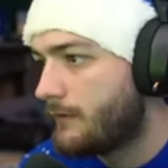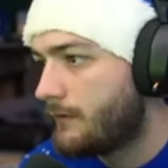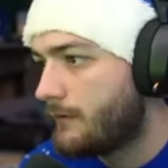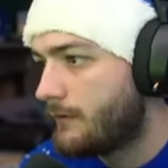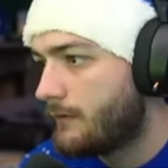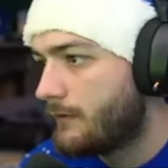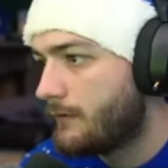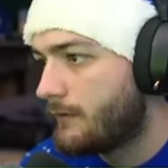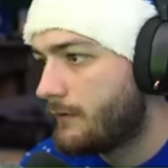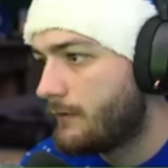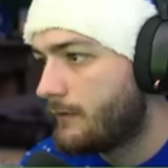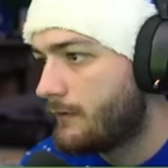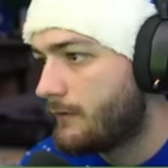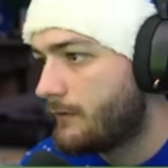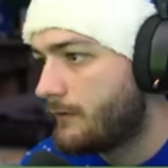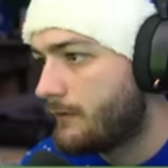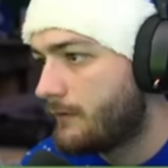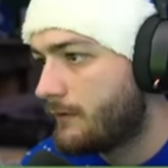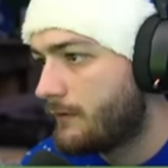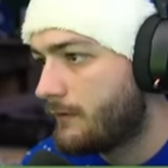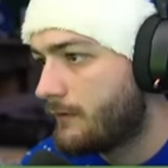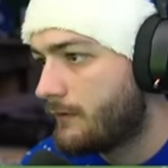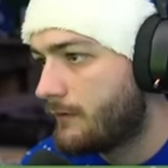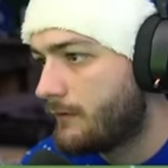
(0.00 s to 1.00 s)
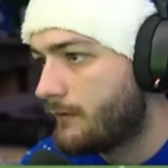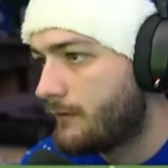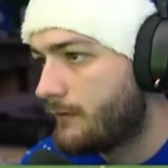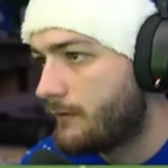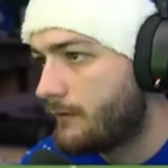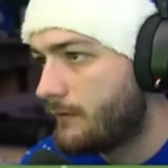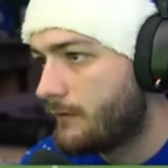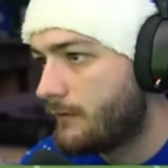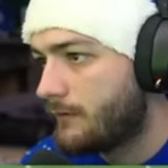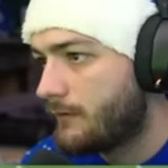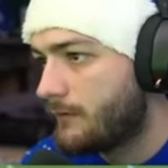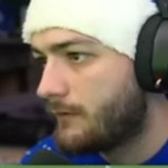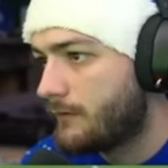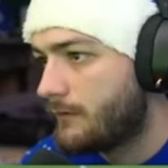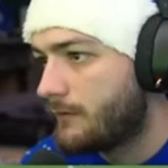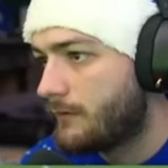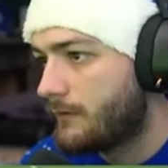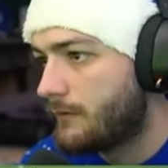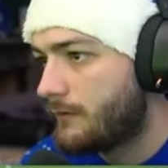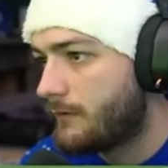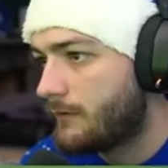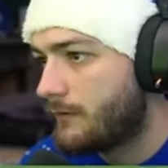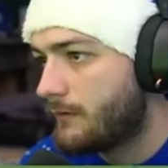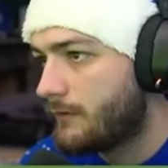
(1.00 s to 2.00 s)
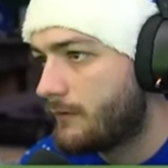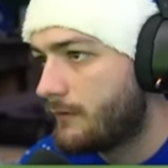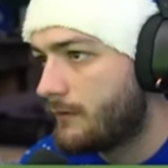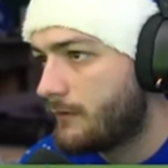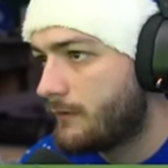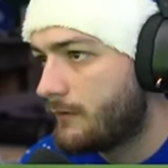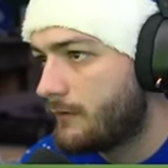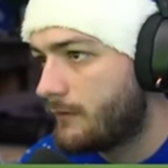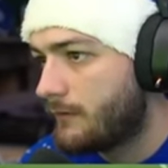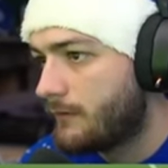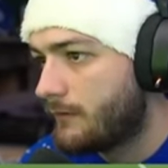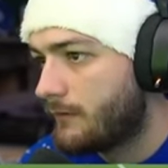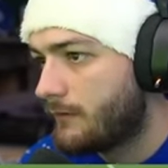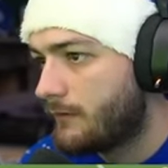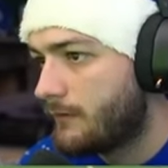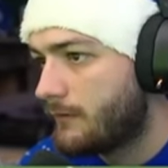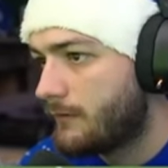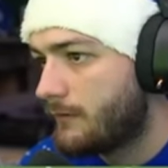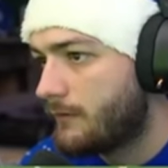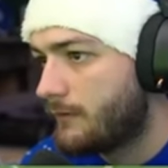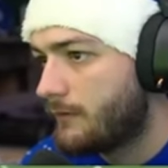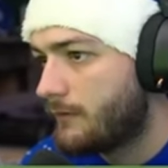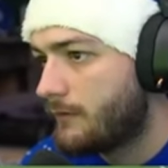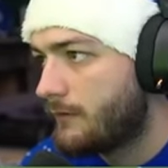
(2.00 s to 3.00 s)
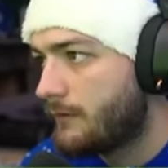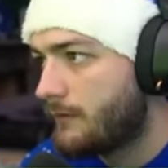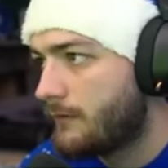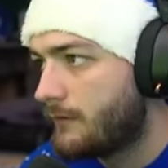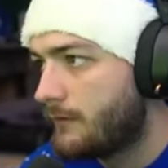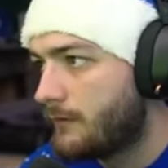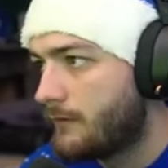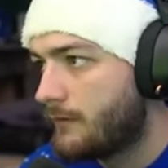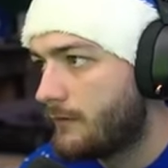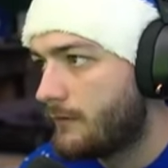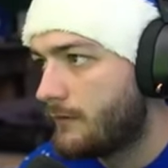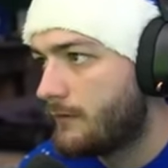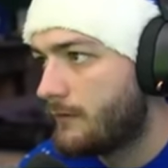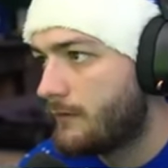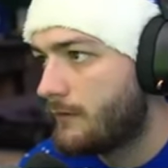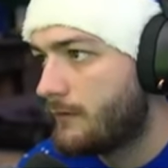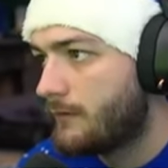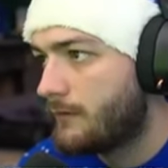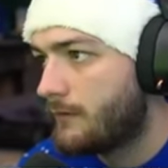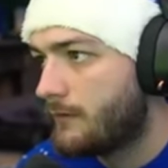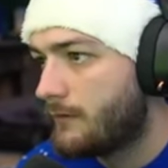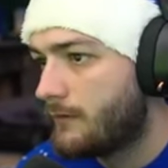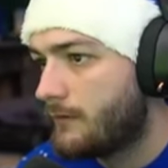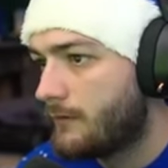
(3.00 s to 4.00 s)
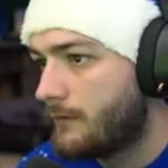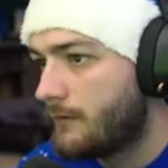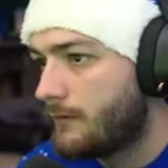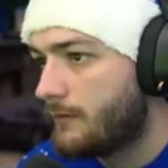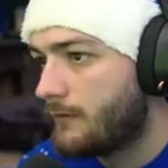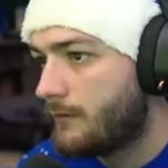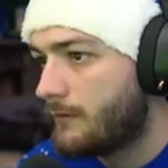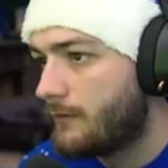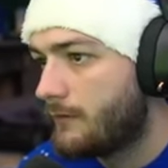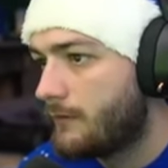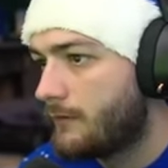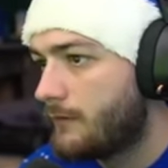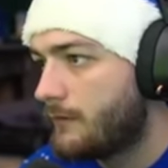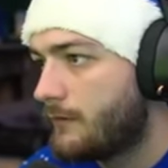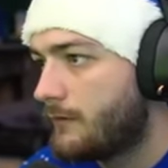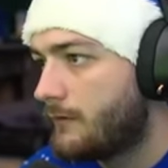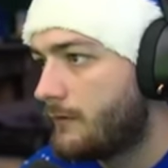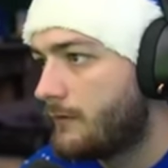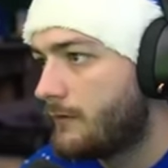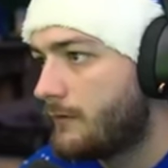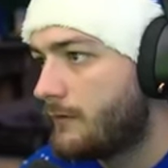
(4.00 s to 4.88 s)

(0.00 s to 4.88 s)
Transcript: Nothing is said.